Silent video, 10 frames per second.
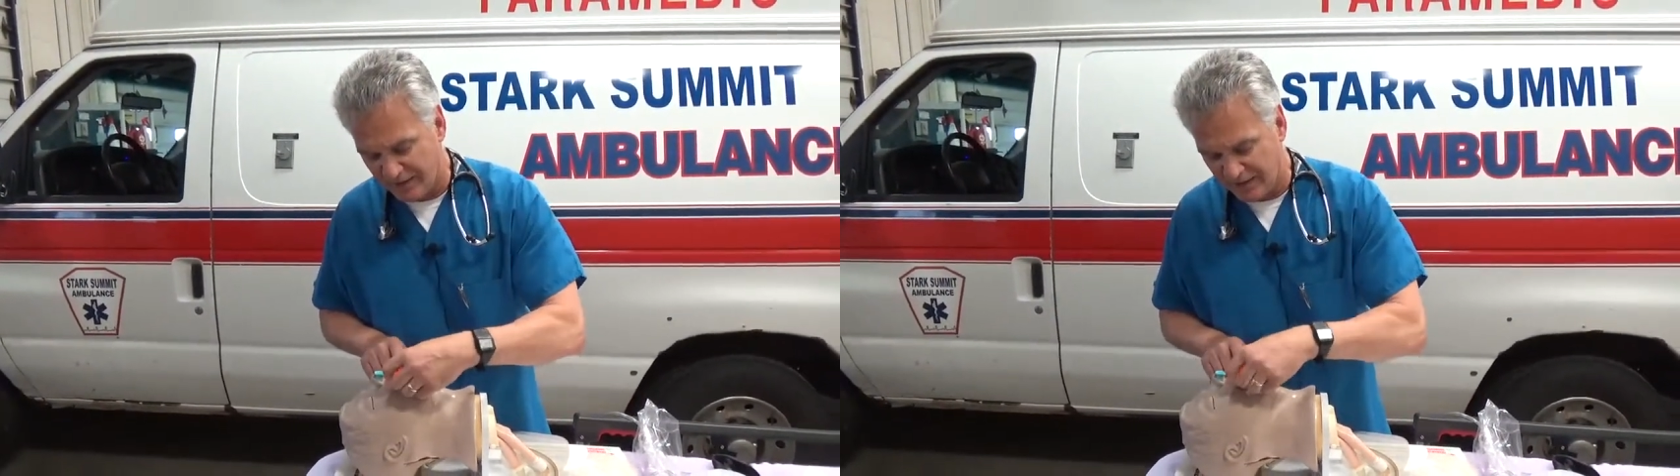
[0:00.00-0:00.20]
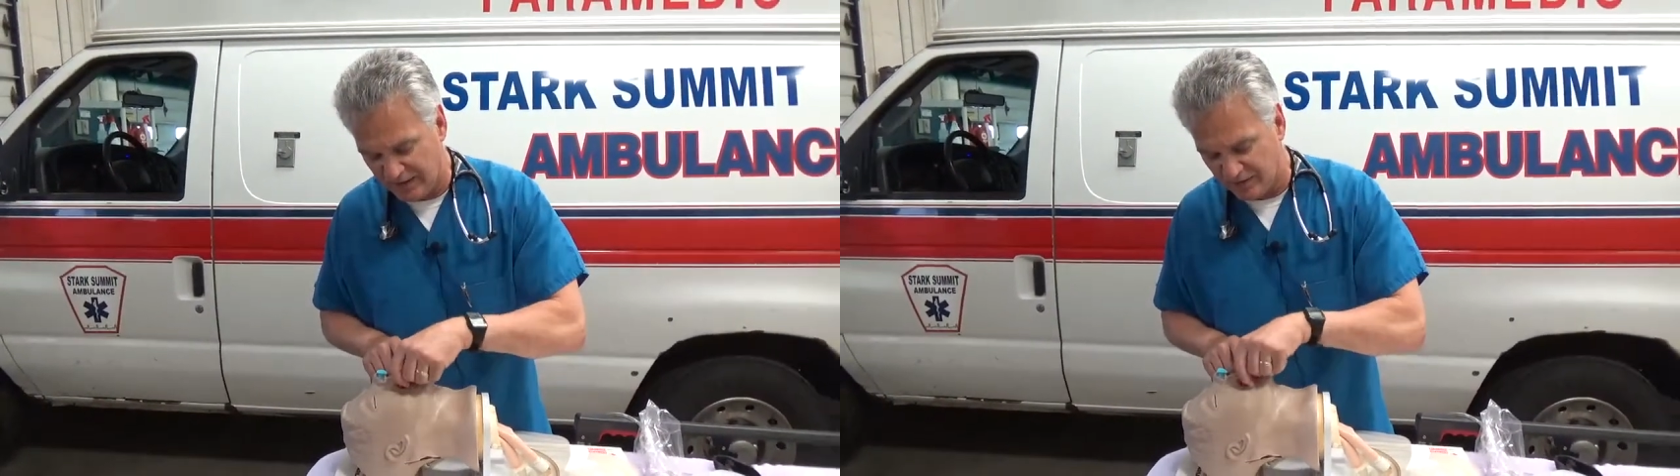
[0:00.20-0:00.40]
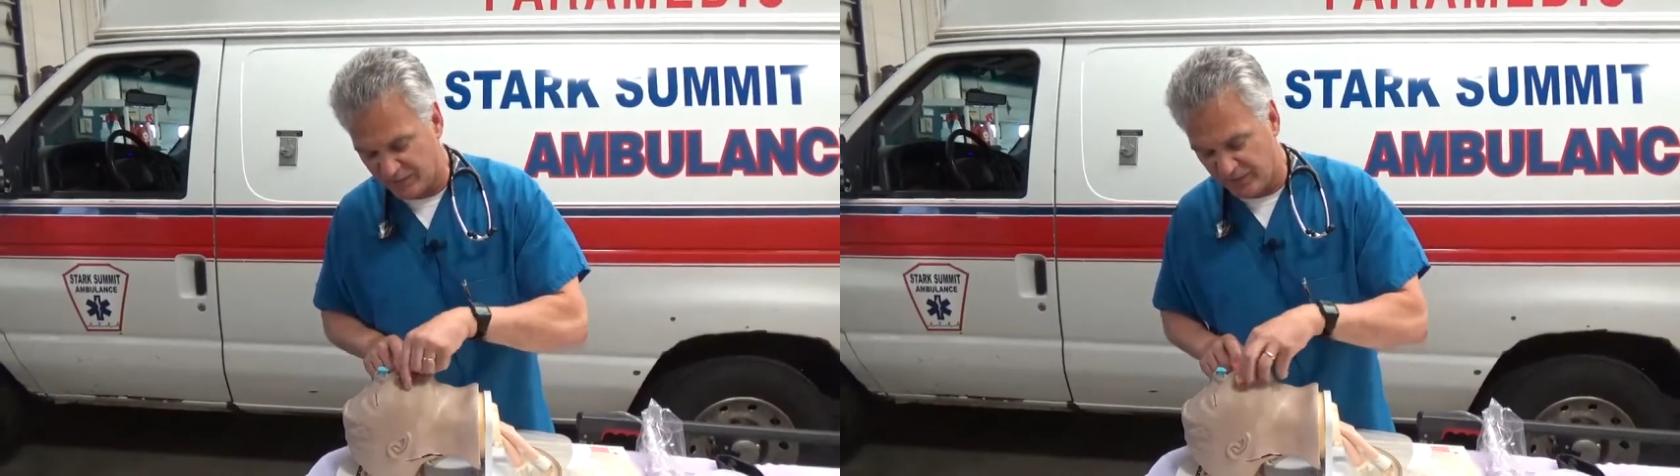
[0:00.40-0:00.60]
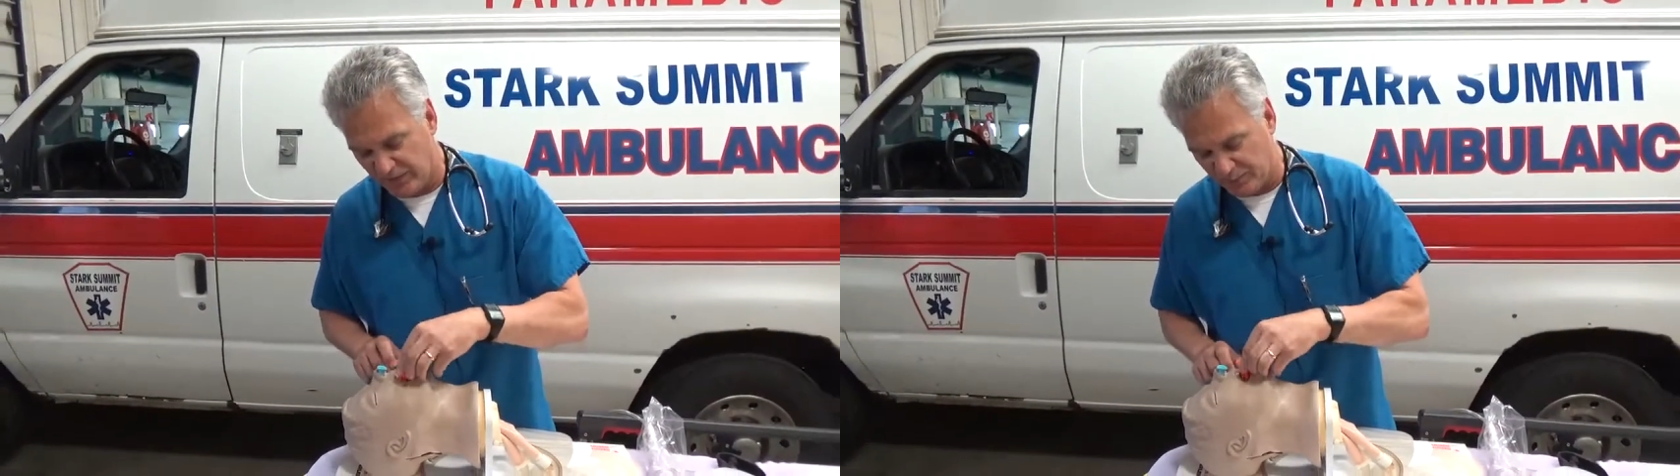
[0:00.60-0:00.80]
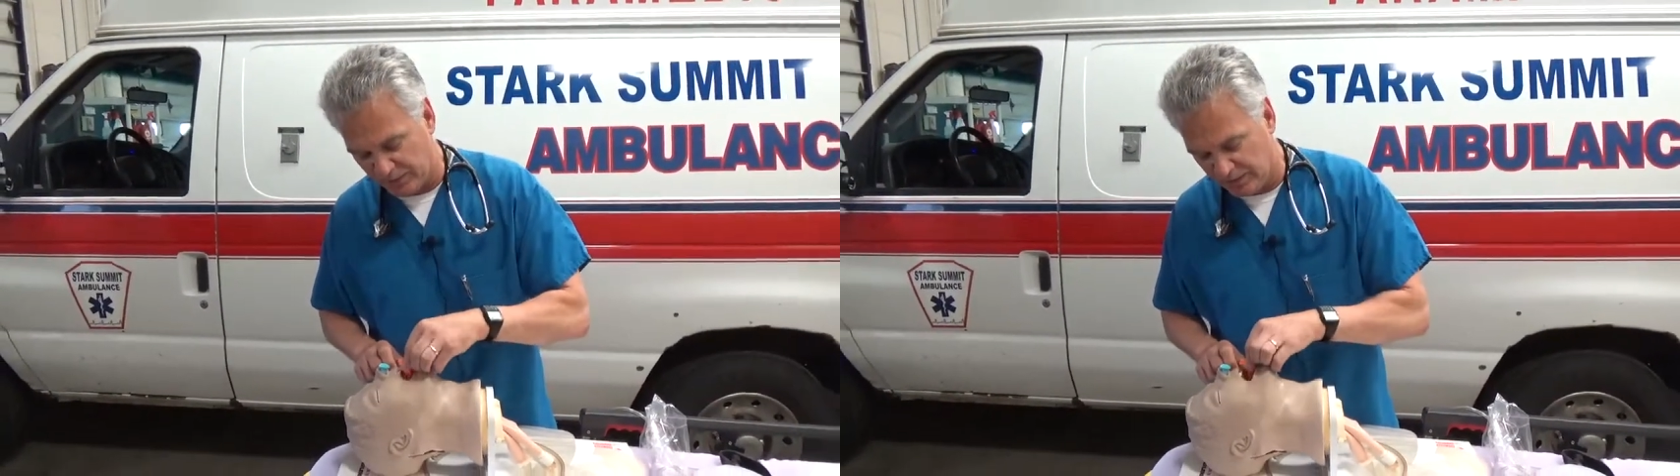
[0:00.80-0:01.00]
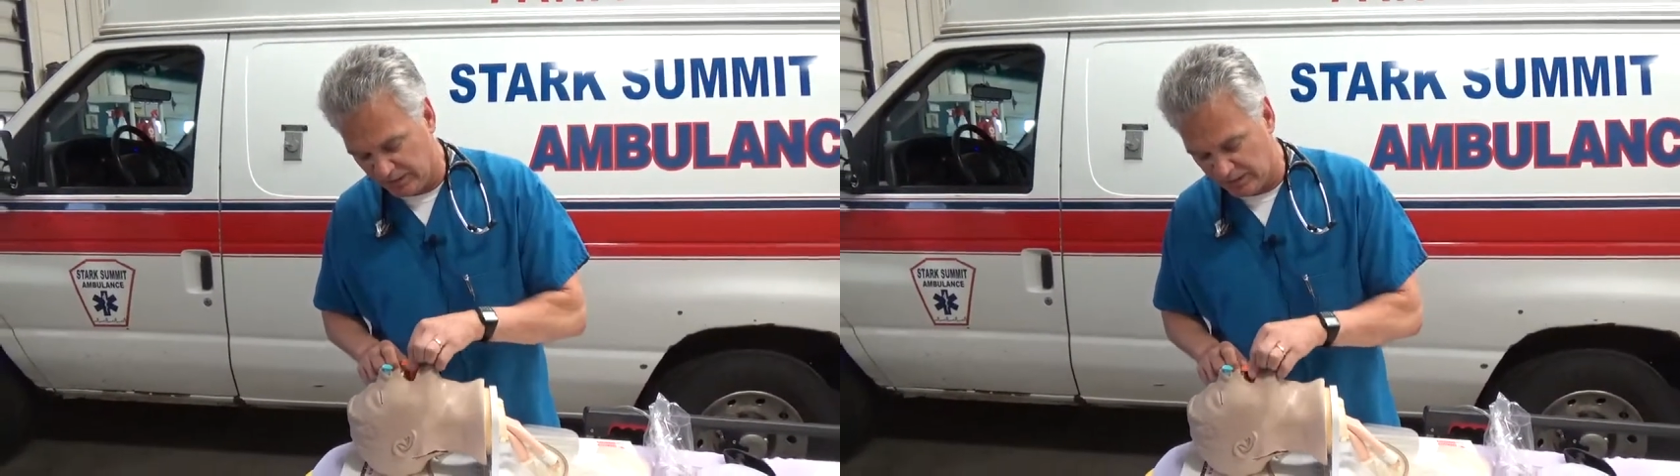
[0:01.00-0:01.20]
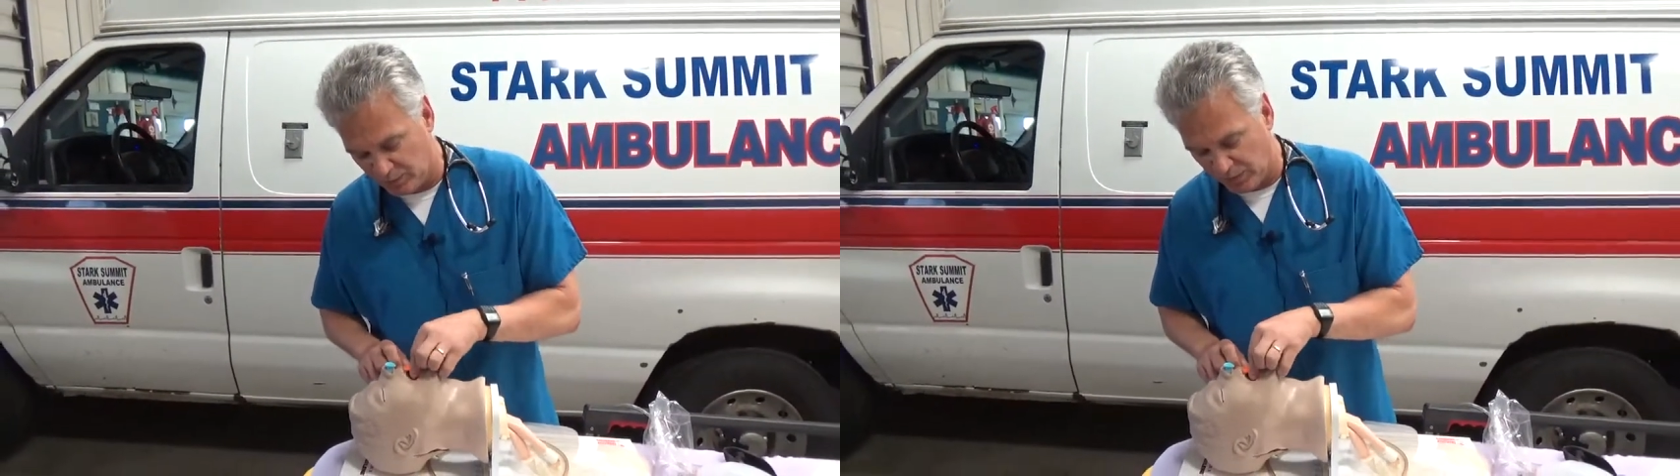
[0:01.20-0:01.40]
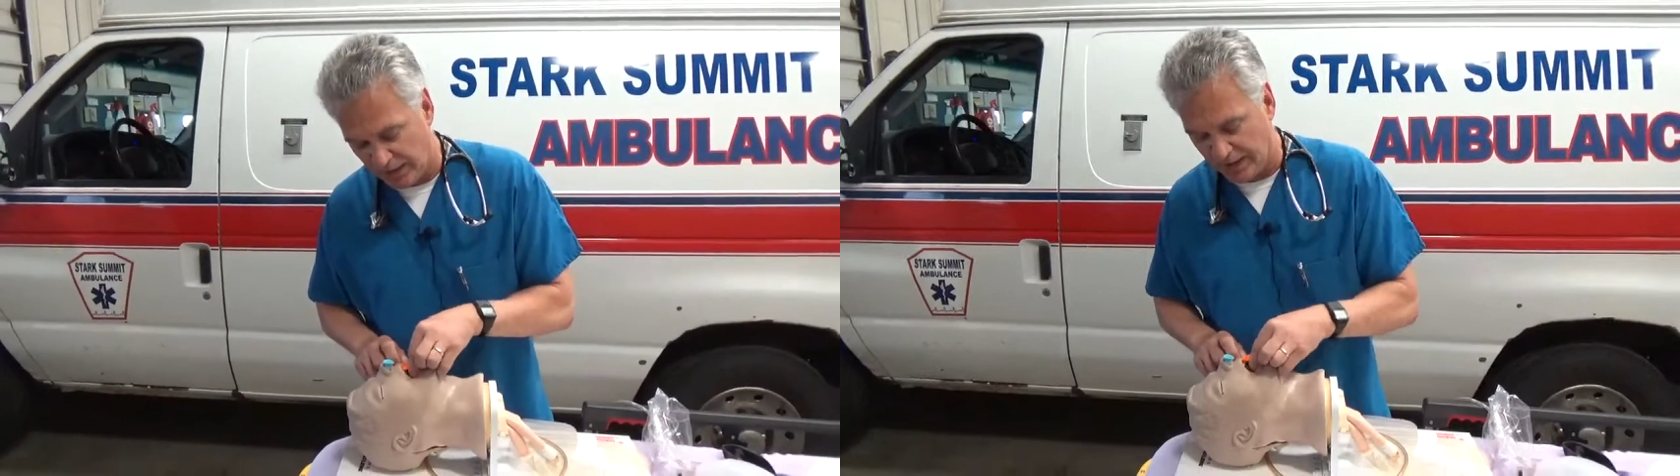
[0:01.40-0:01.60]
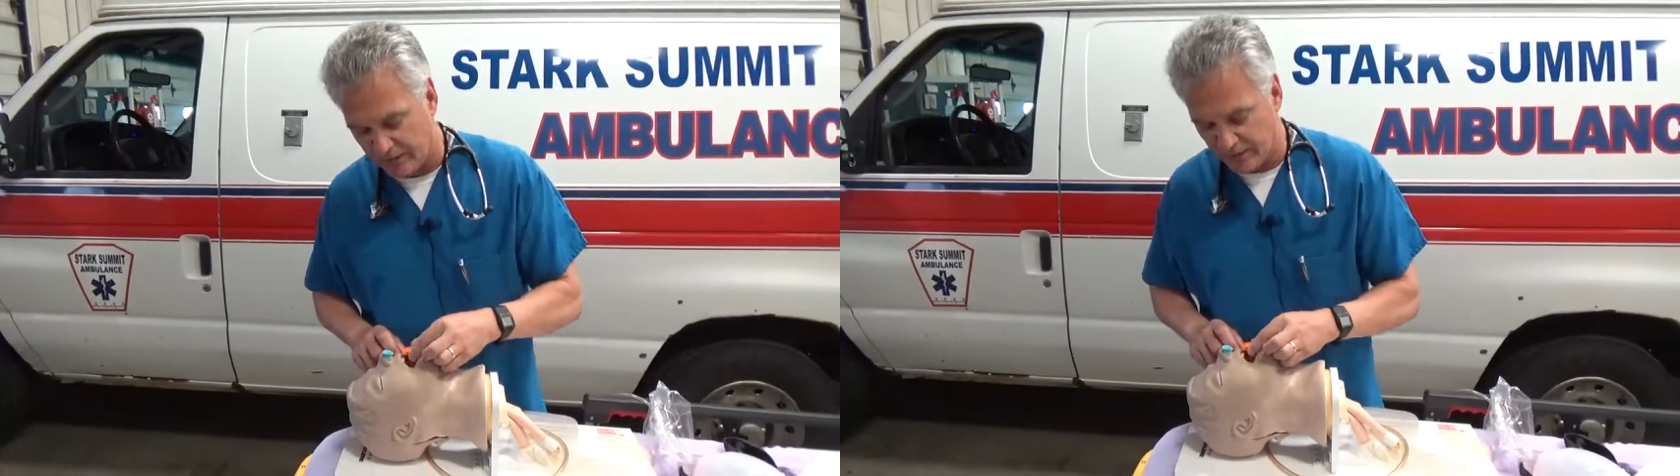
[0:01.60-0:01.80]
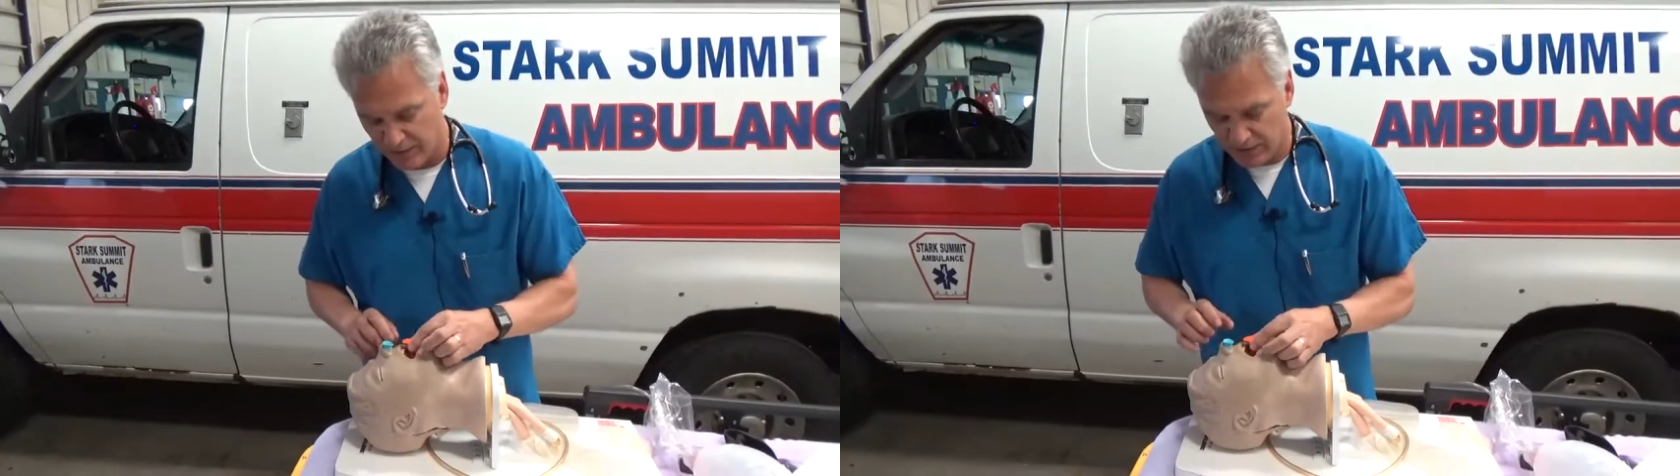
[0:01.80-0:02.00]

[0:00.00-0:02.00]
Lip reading: and then flip it into place.